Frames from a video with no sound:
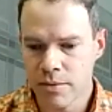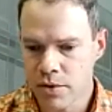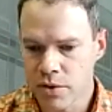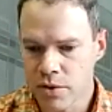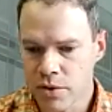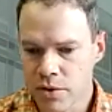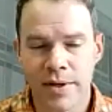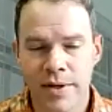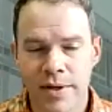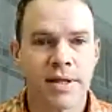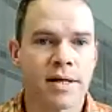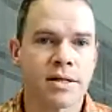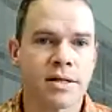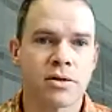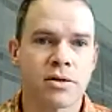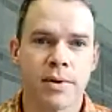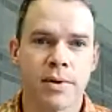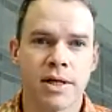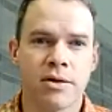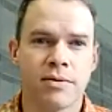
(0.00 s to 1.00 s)
doing things
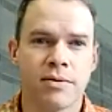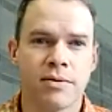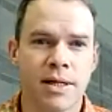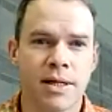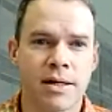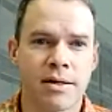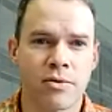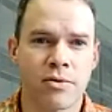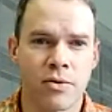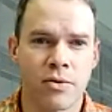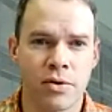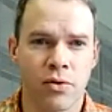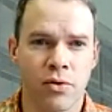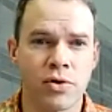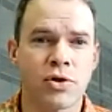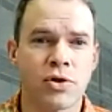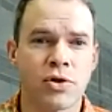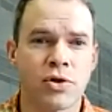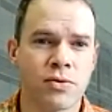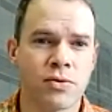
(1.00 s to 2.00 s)
the way you did, or
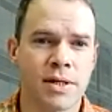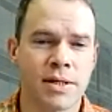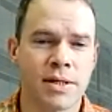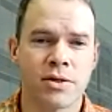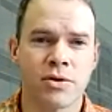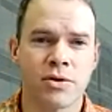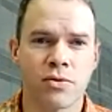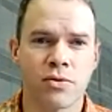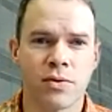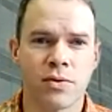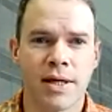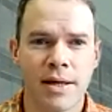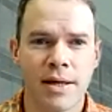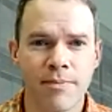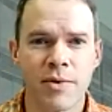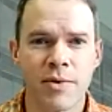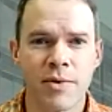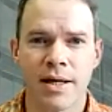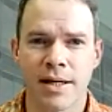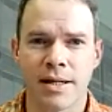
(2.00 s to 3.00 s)
choosing to
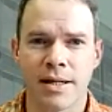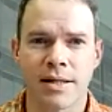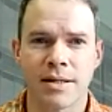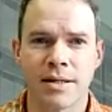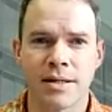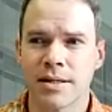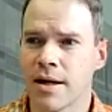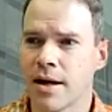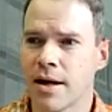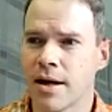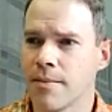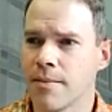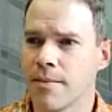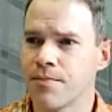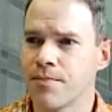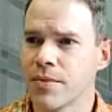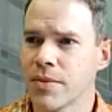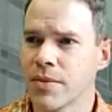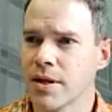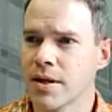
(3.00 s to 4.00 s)
keep things
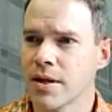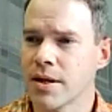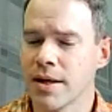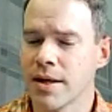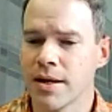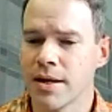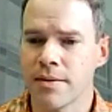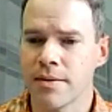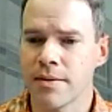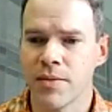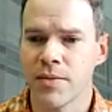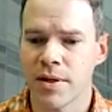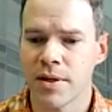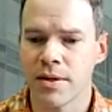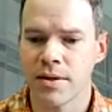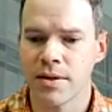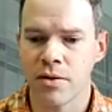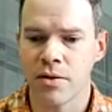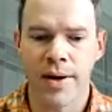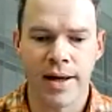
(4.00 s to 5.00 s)

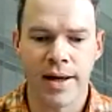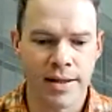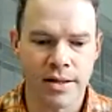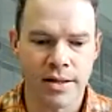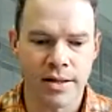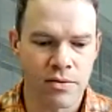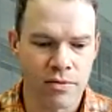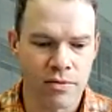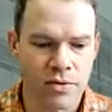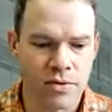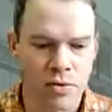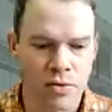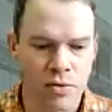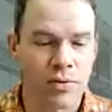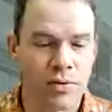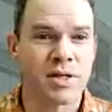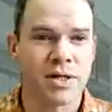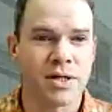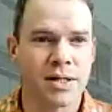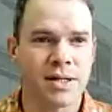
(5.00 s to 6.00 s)
the way that you
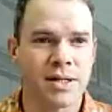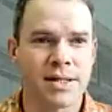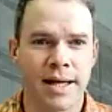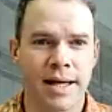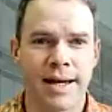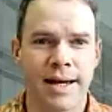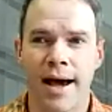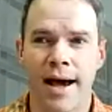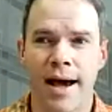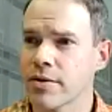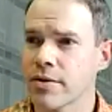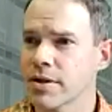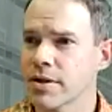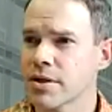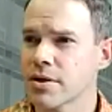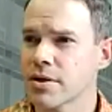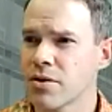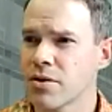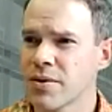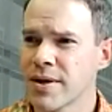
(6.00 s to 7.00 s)
originally set out.
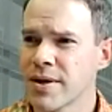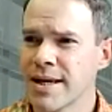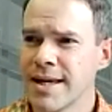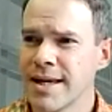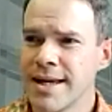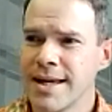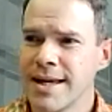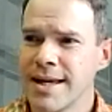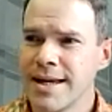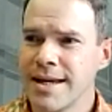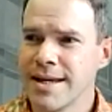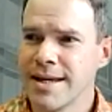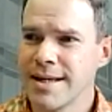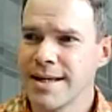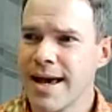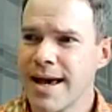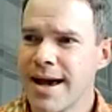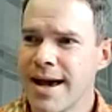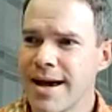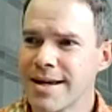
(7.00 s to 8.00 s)
So
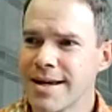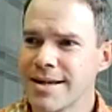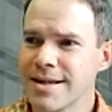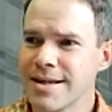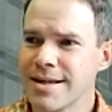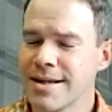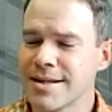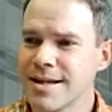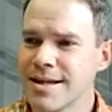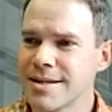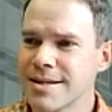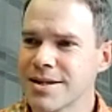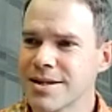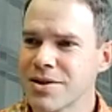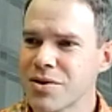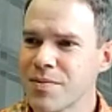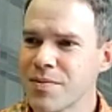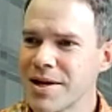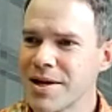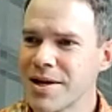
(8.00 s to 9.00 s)
yeah, it's a
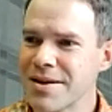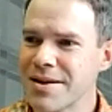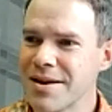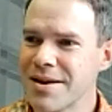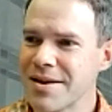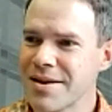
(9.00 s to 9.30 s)
little bit